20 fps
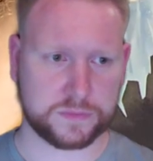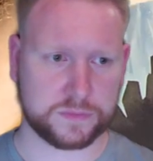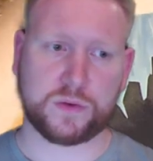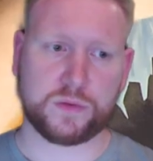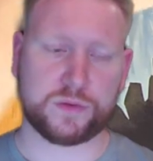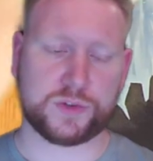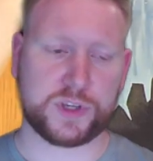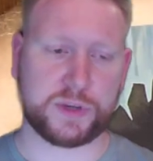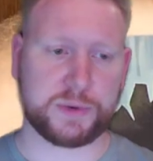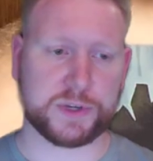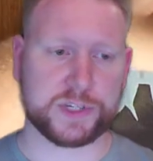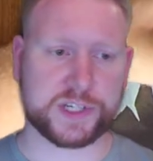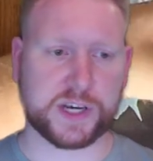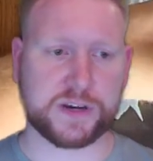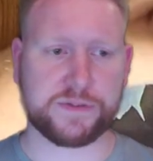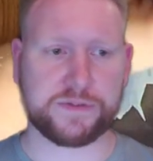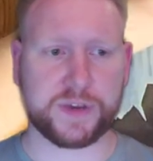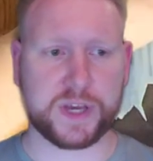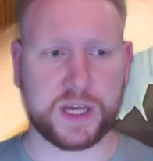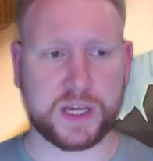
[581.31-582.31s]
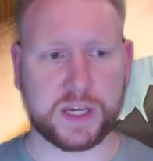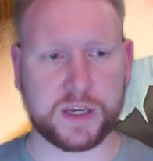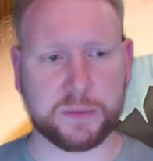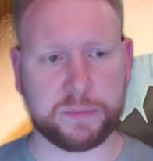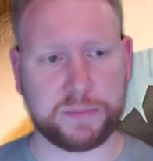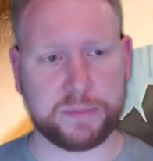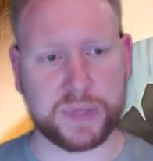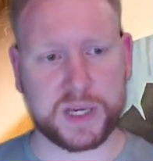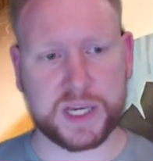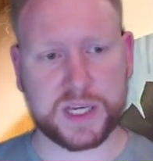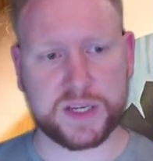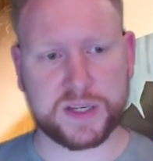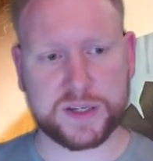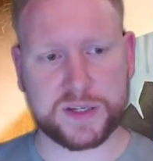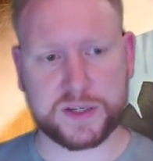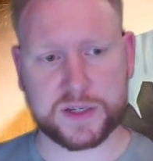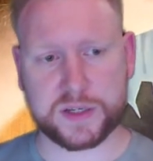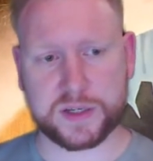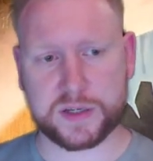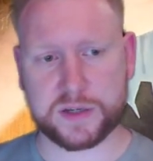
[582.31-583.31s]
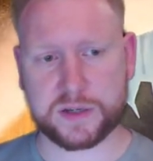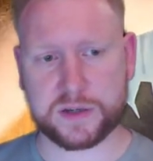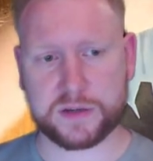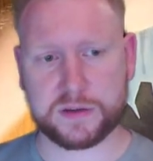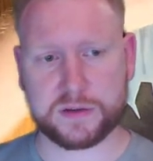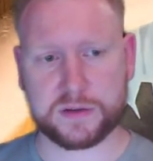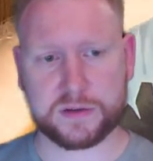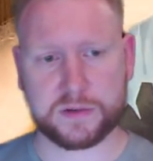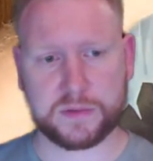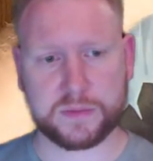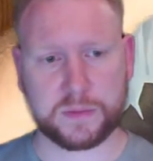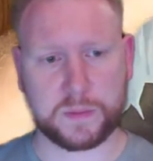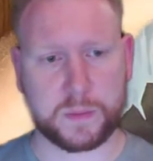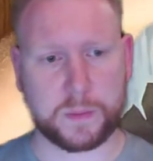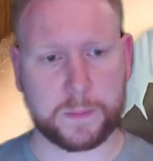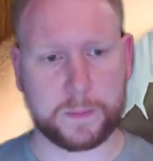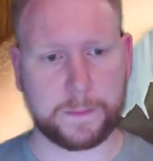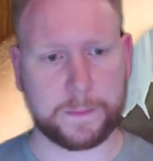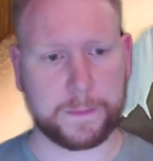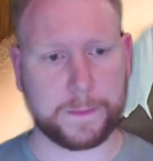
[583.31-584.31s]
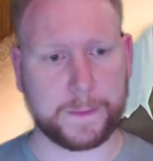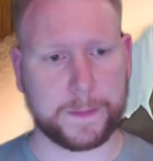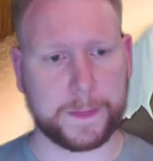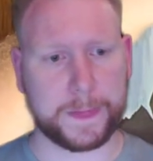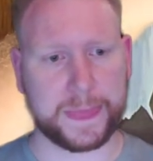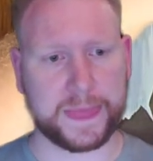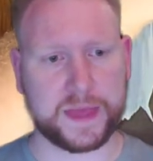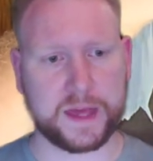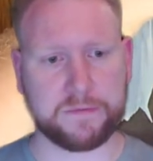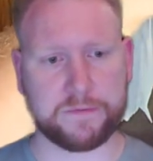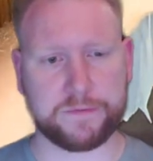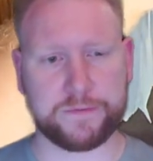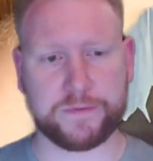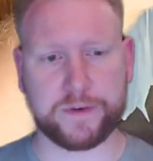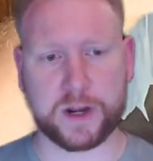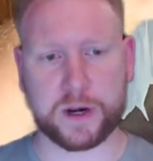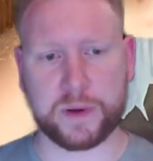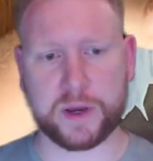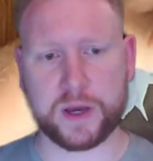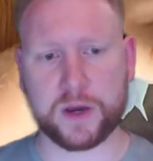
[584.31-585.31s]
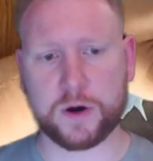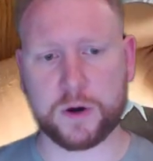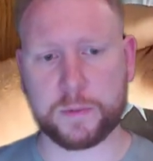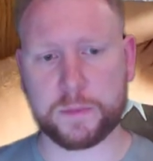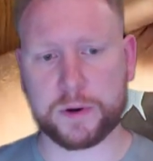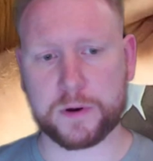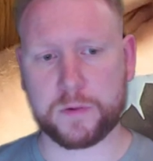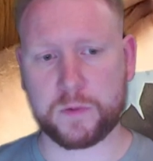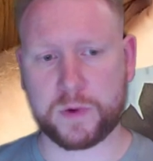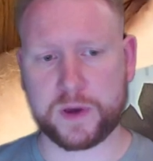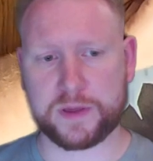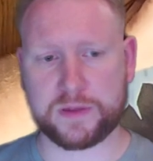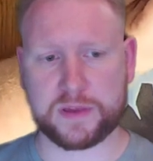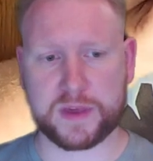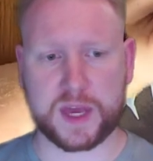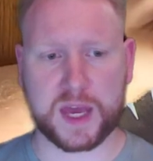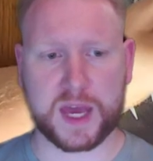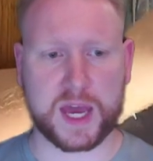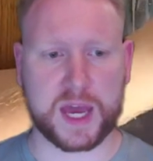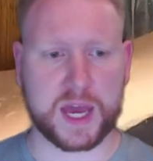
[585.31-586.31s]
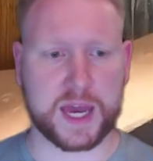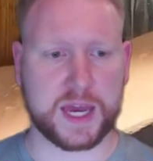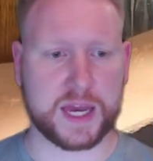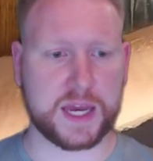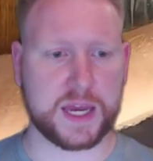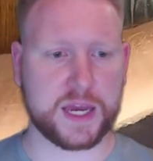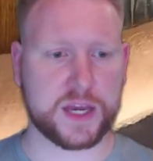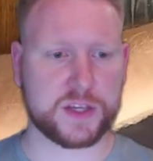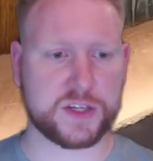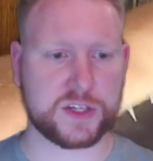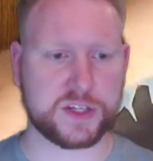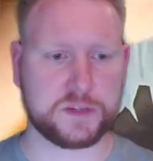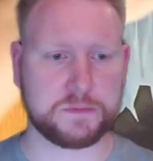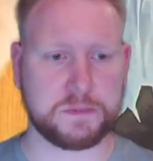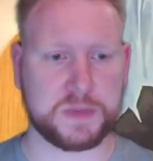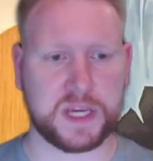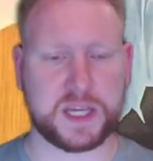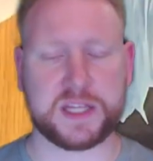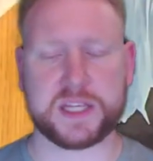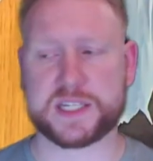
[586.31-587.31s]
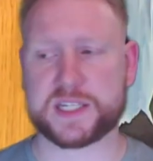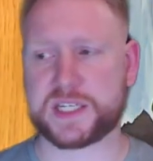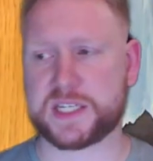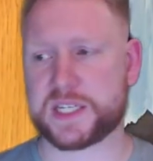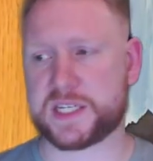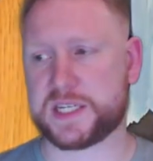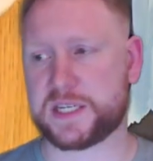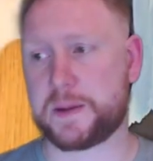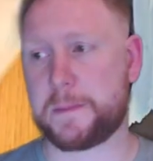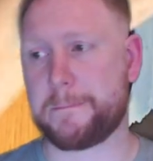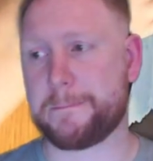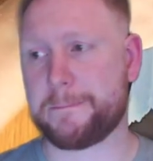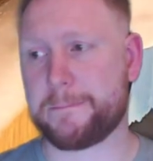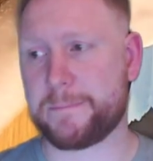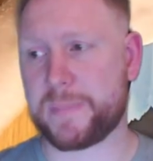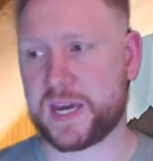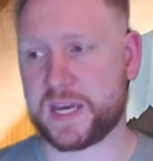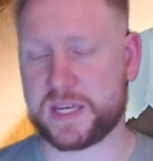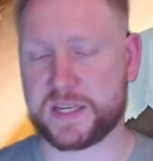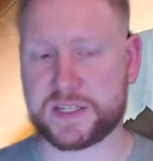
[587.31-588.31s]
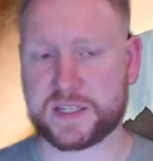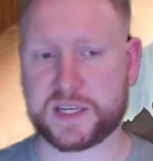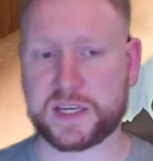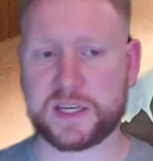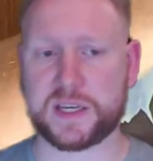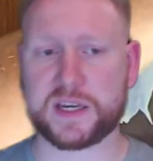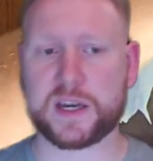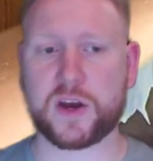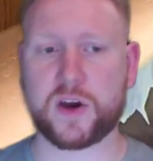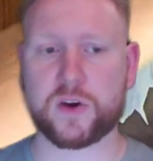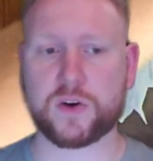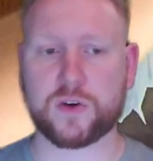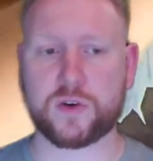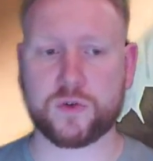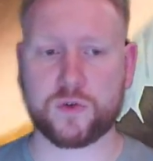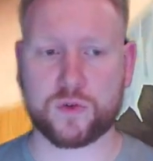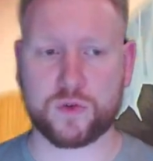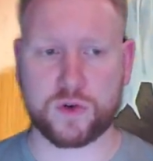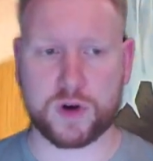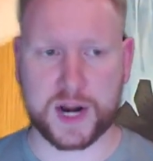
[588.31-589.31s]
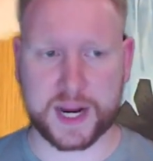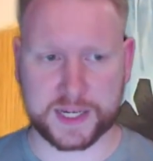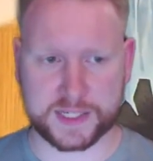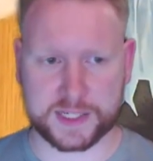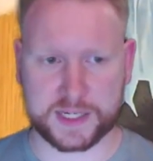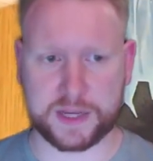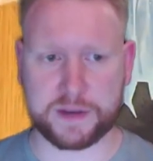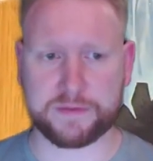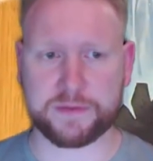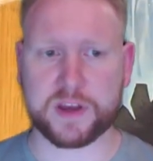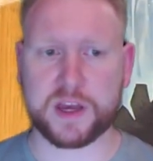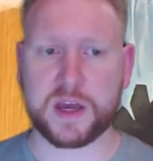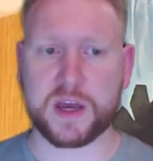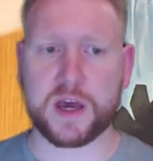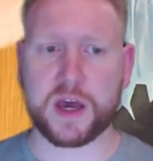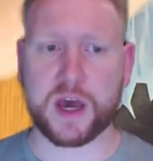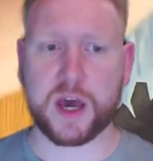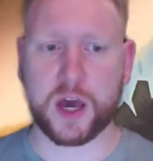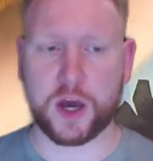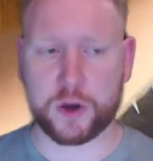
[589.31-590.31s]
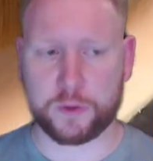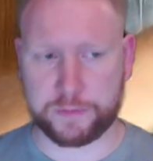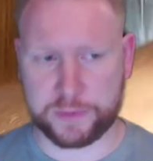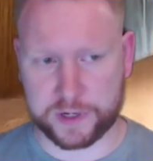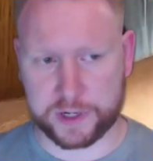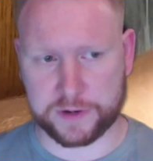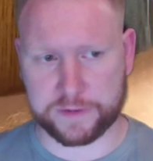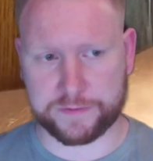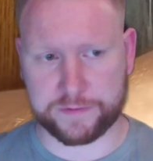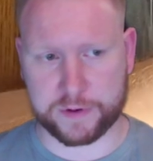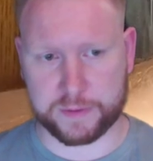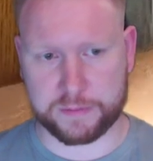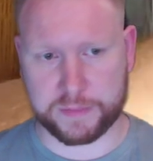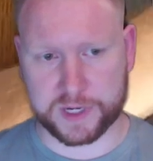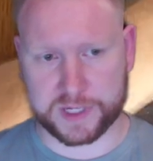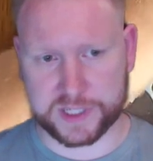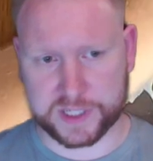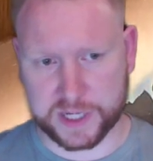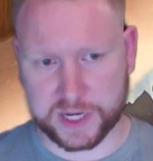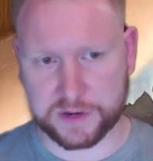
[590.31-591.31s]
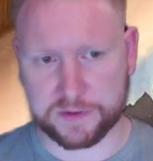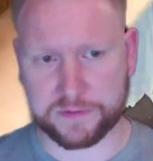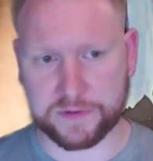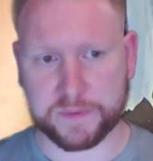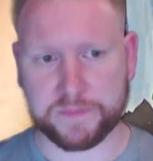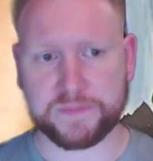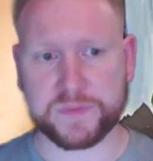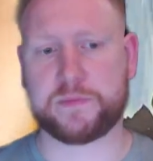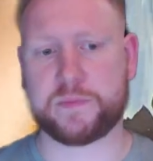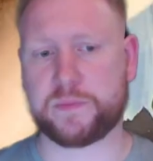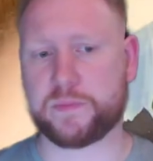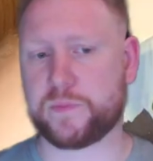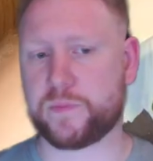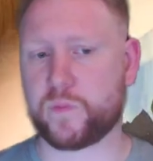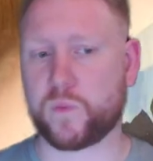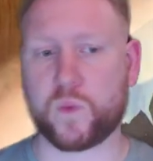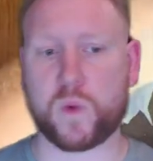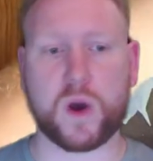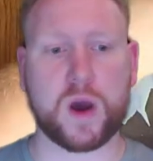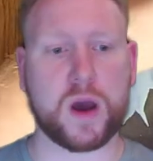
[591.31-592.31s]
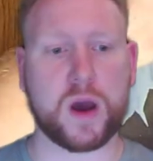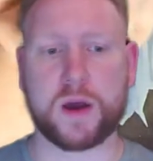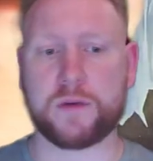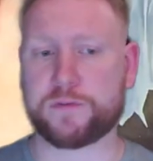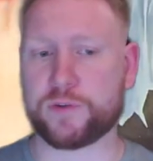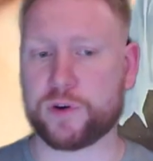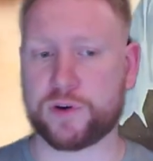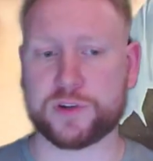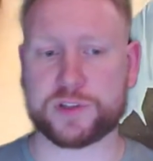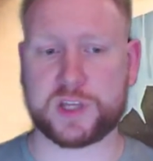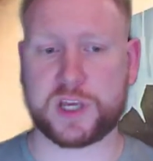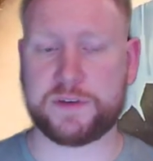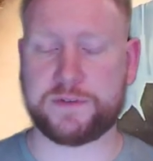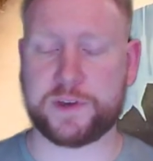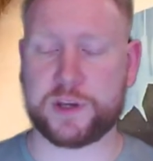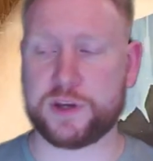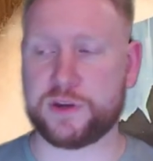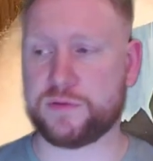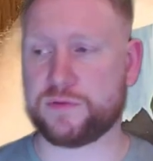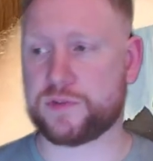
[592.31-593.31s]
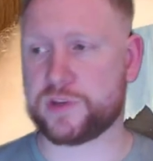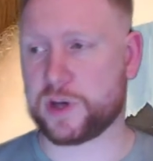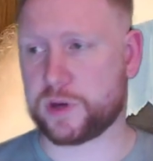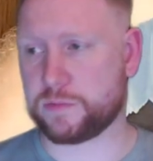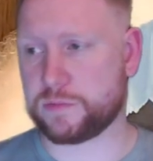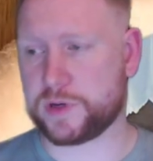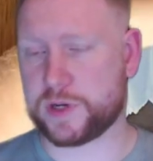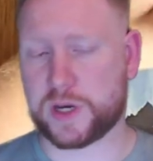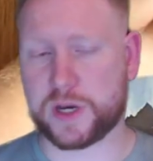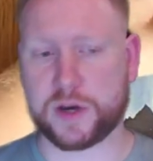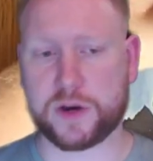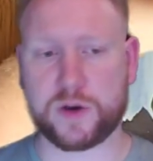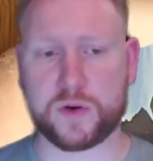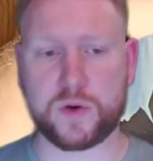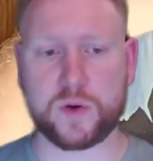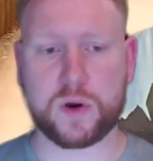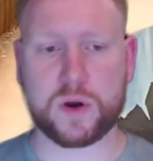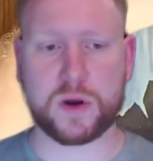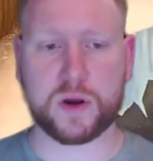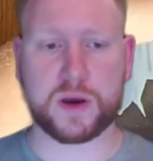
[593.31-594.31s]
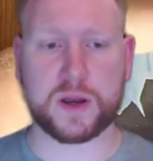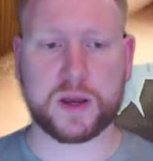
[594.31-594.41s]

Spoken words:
We'll see myself ink a Beast and follow it up with a Smee. This is an amazing, aggressive opener from myself. Of course, if you don't know,